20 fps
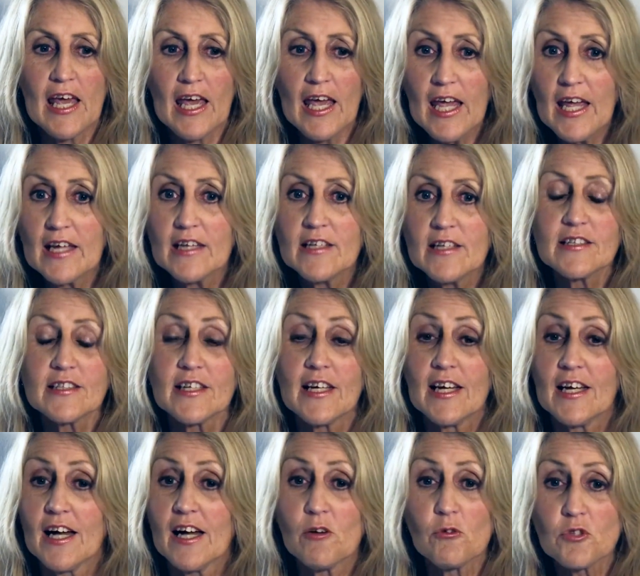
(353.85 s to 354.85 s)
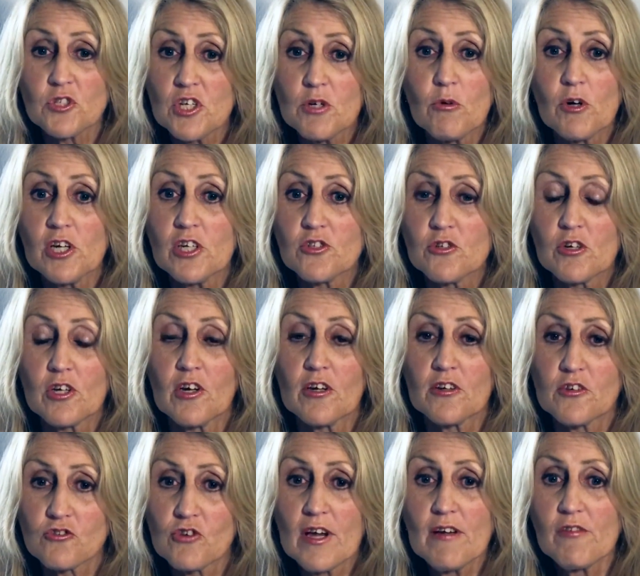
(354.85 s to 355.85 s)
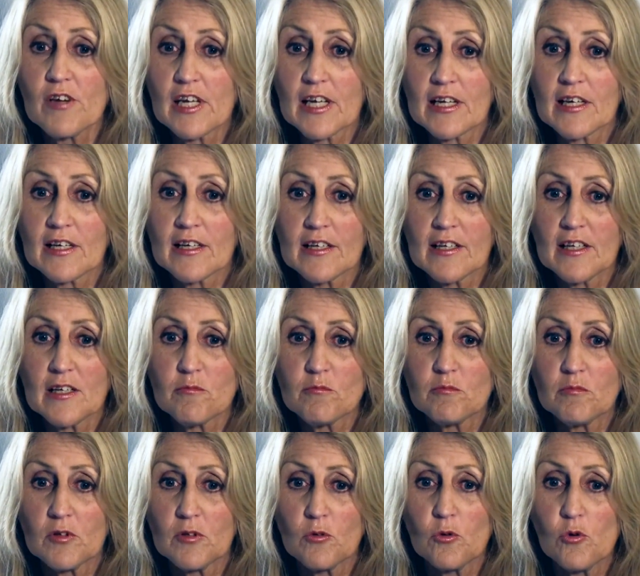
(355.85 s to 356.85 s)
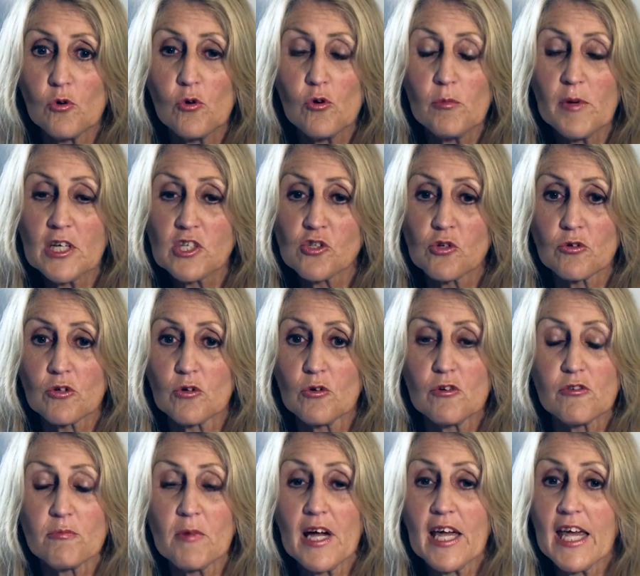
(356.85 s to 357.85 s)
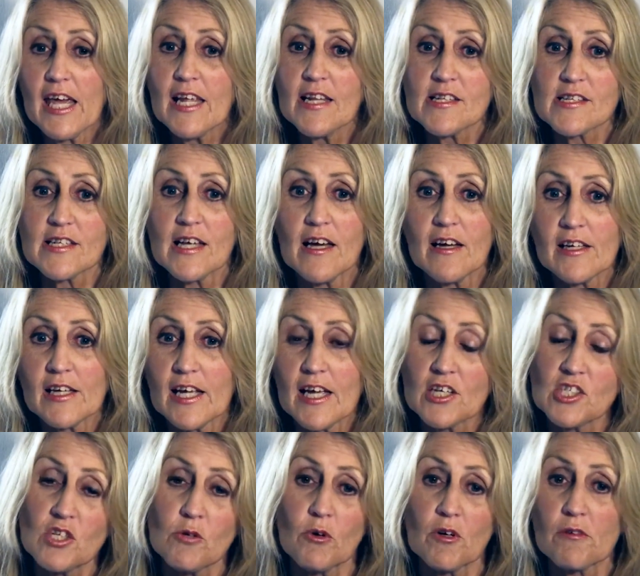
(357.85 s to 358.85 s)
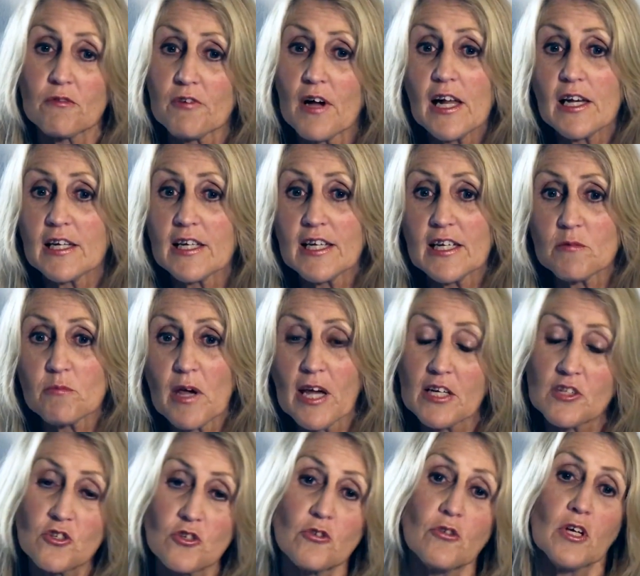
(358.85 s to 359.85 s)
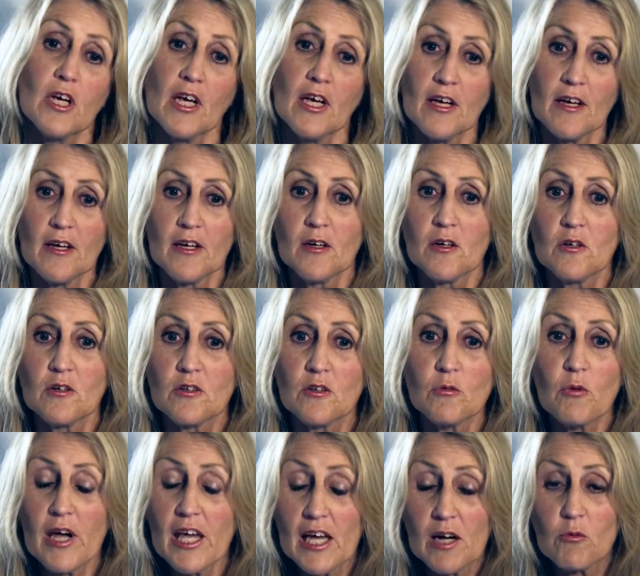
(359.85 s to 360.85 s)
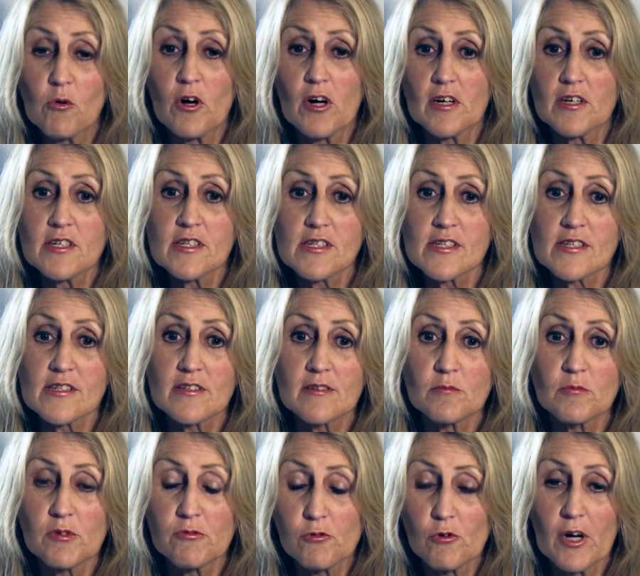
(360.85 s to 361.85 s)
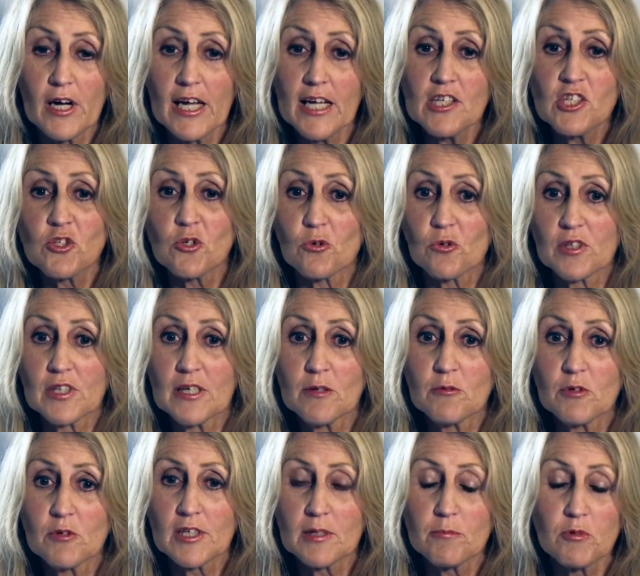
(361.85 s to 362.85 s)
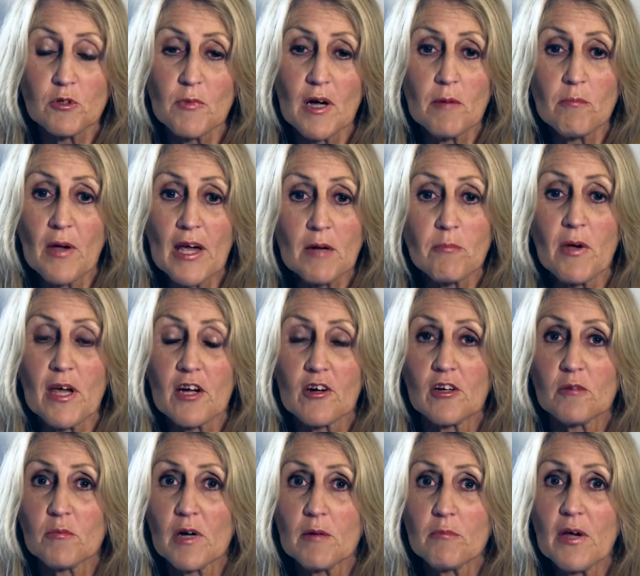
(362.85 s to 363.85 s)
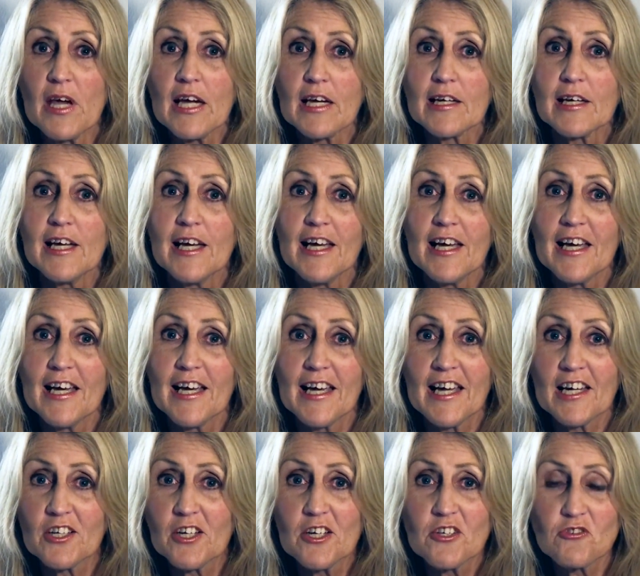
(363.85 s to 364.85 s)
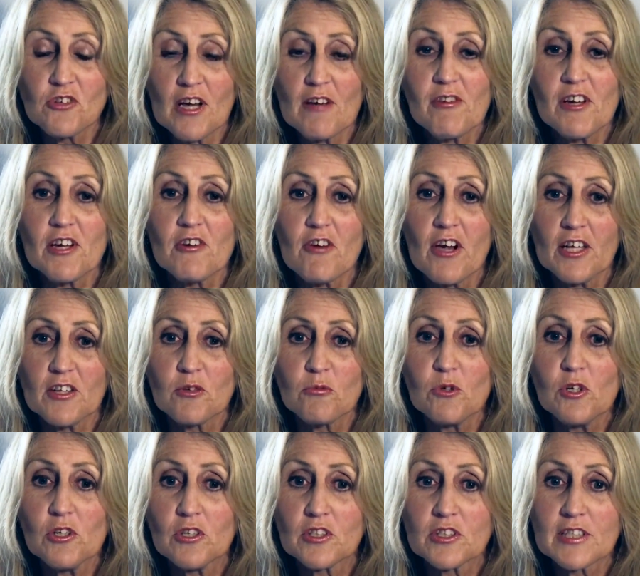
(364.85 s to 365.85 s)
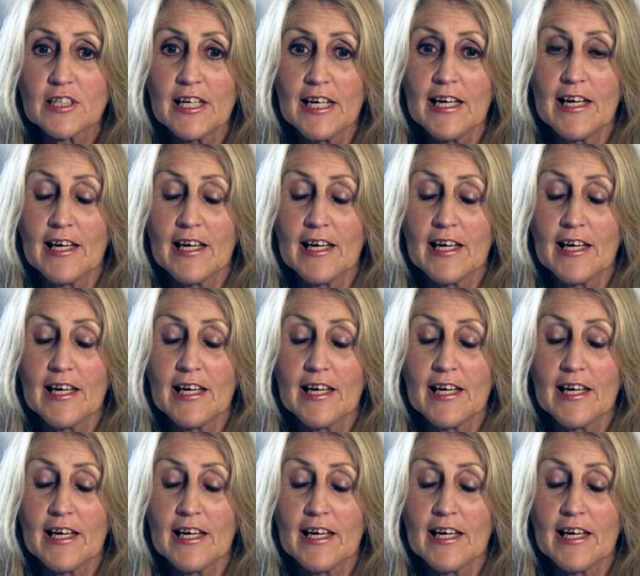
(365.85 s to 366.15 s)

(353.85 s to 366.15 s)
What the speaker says: And I also want to do a lot of traveling. All my children are off my hands now, and I actually want to finally get back to the way I was before I had children. I to put my backpack on my back and go traveling around the world.